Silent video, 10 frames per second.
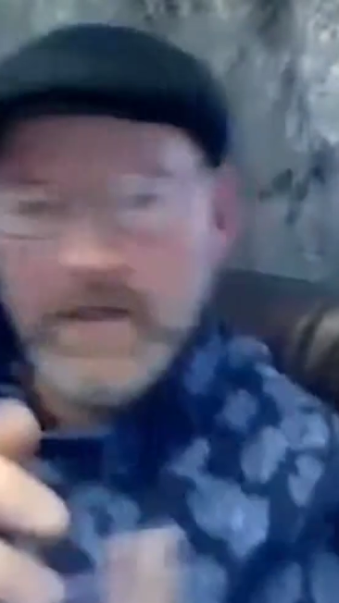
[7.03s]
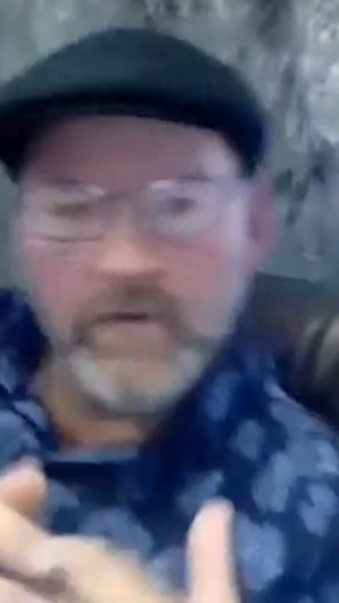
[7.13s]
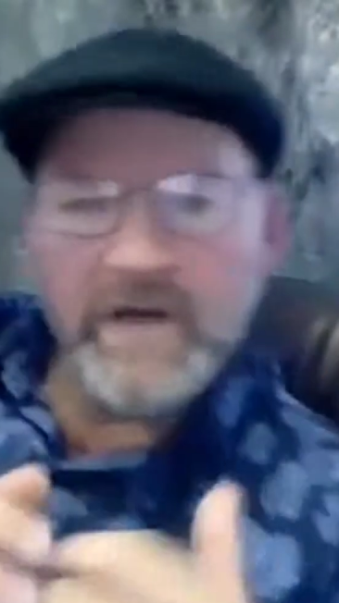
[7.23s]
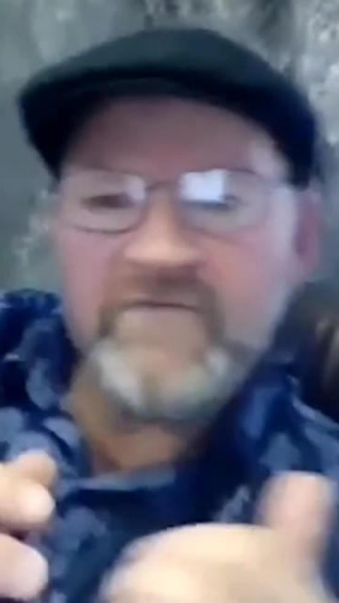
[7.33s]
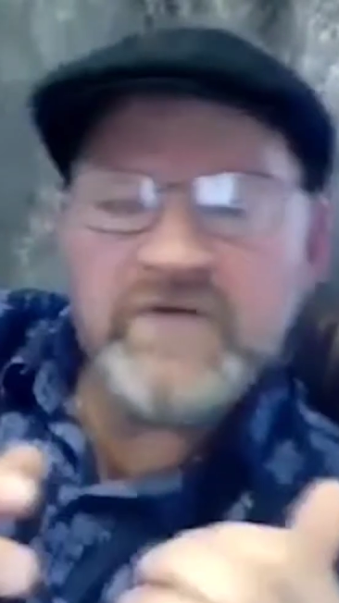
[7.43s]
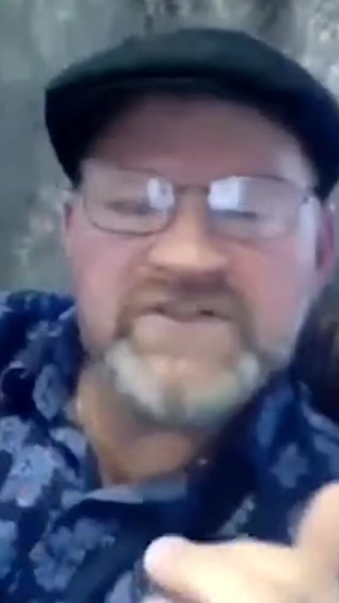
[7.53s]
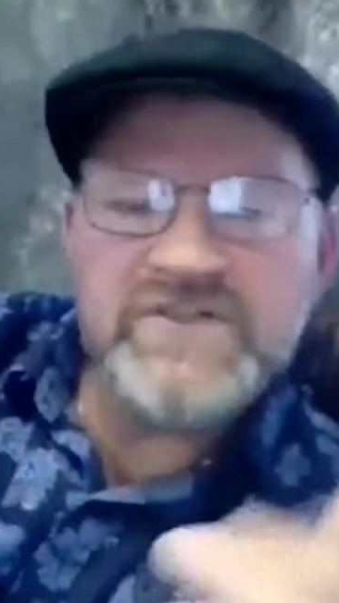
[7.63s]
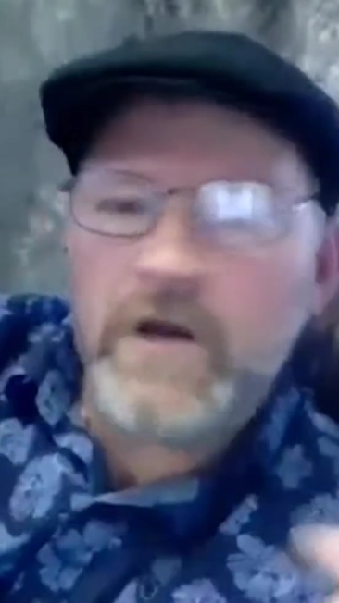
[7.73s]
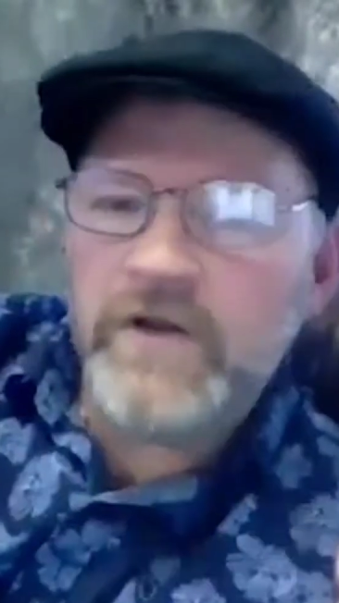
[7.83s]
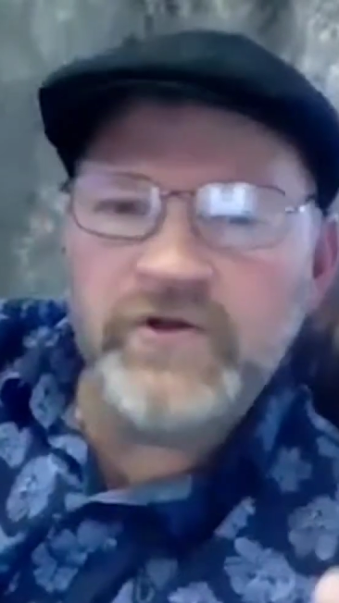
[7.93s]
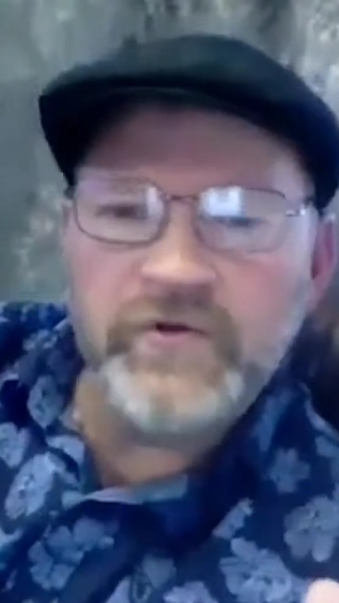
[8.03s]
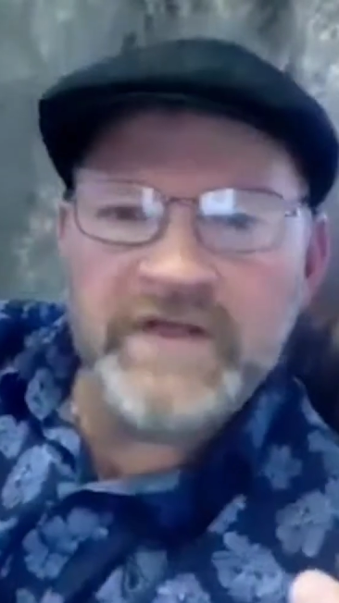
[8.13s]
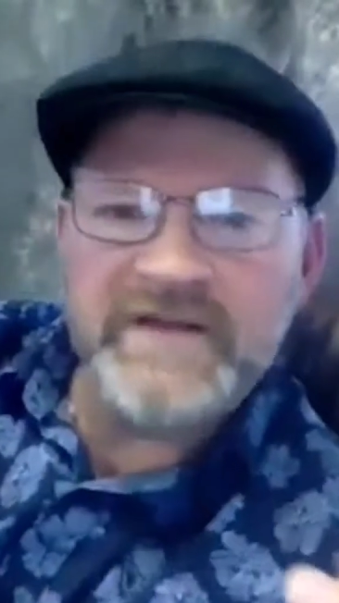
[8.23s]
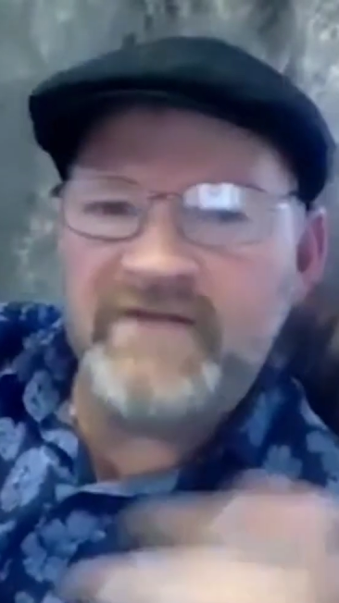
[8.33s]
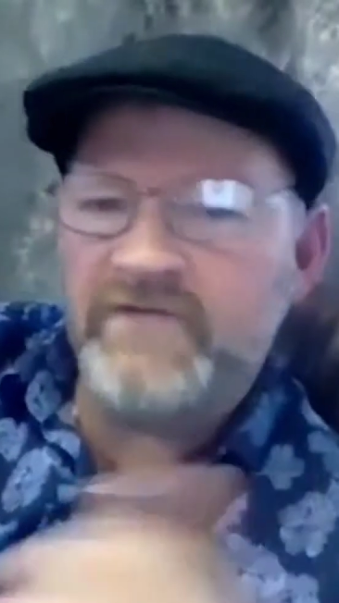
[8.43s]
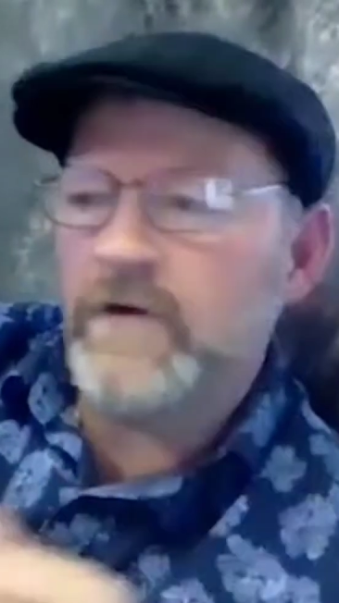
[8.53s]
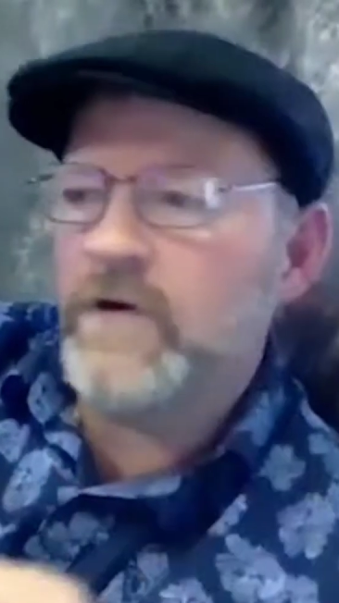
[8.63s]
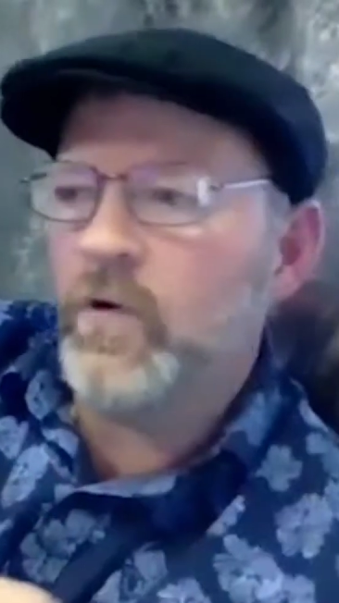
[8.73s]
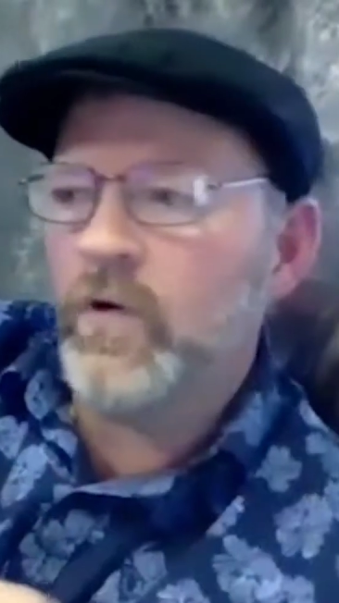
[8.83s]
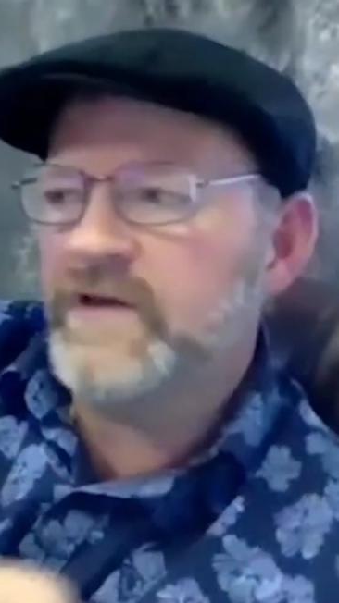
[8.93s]
whenever we start a new
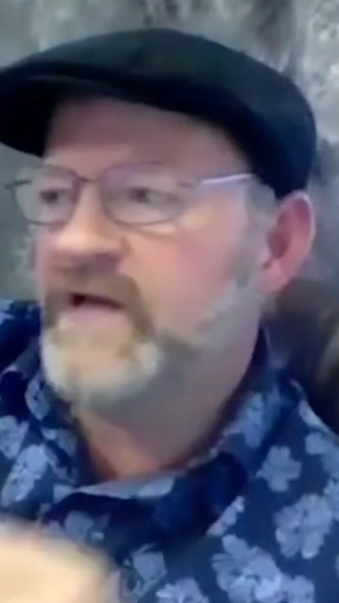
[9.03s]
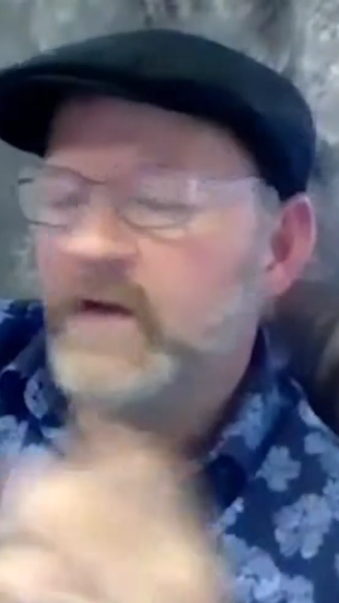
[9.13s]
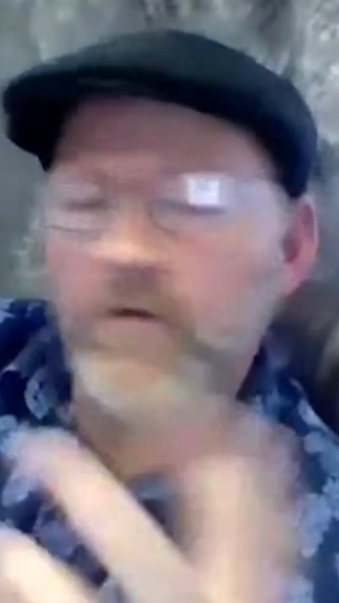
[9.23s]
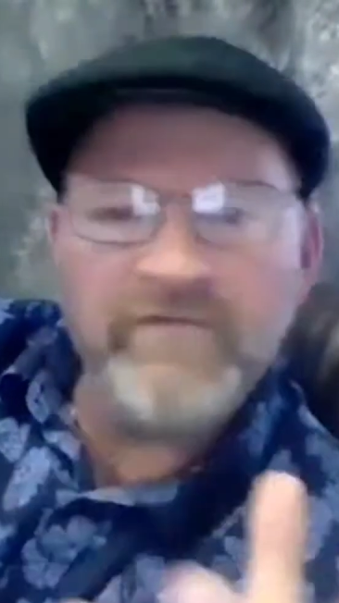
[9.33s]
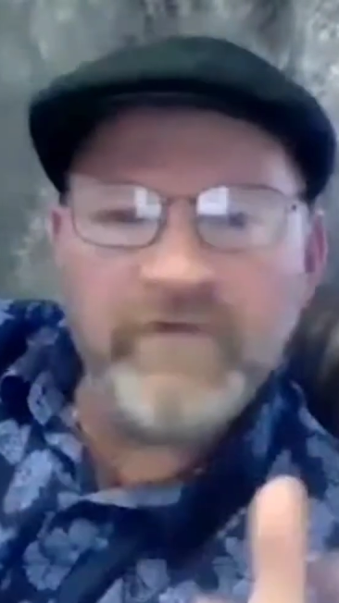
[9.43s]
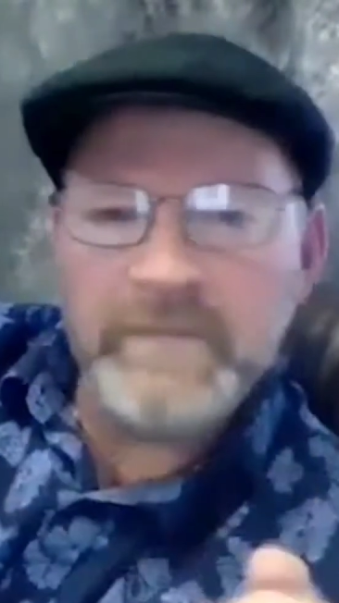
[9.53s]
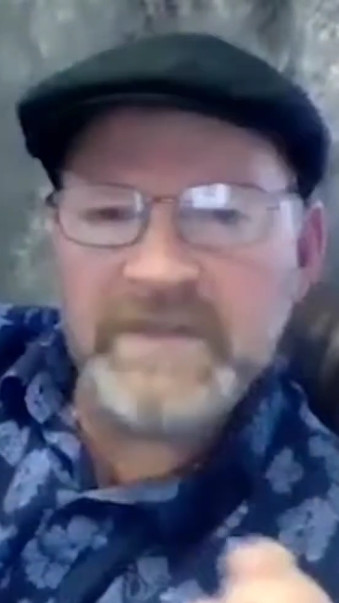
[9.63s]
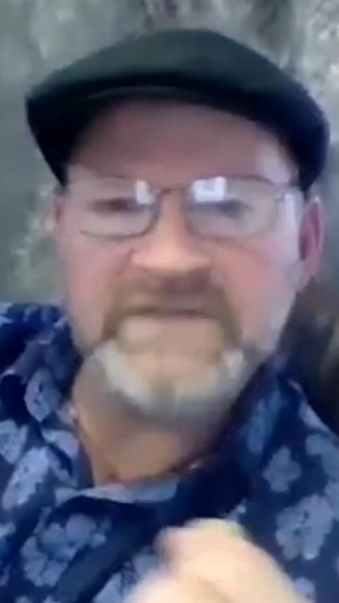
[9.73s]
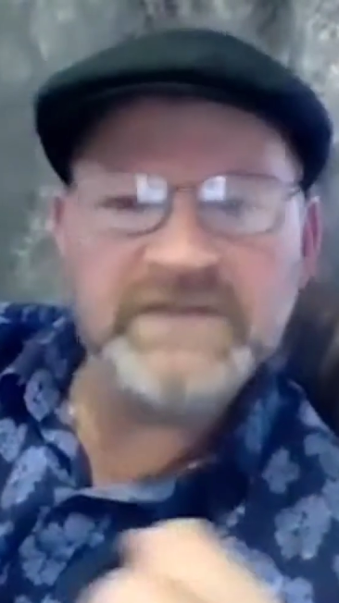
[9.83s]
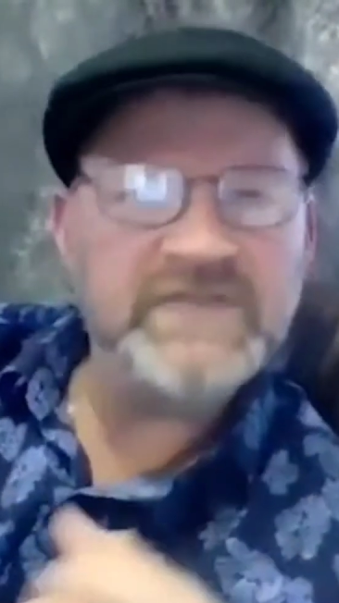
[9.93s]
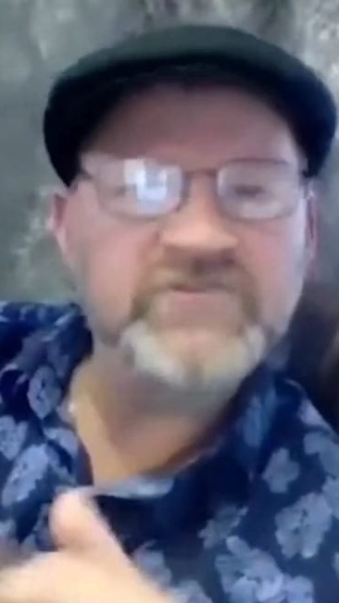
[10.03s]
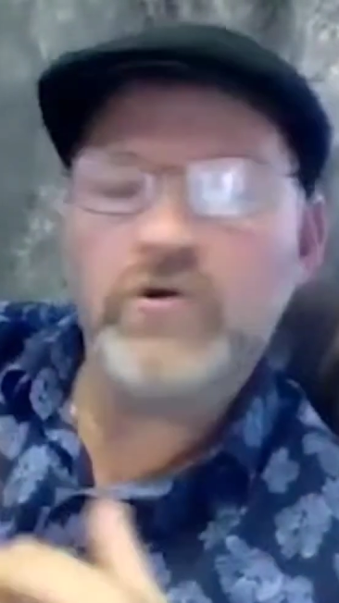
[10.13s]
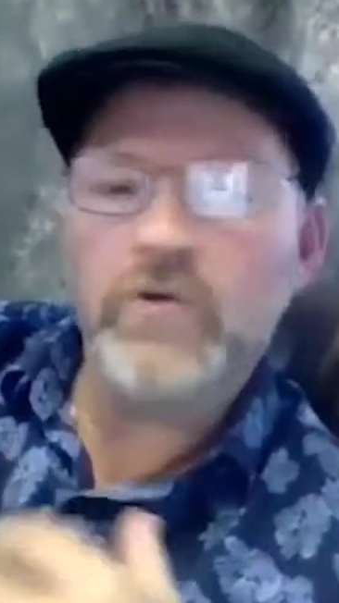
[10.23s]
endeavor or take over a business or,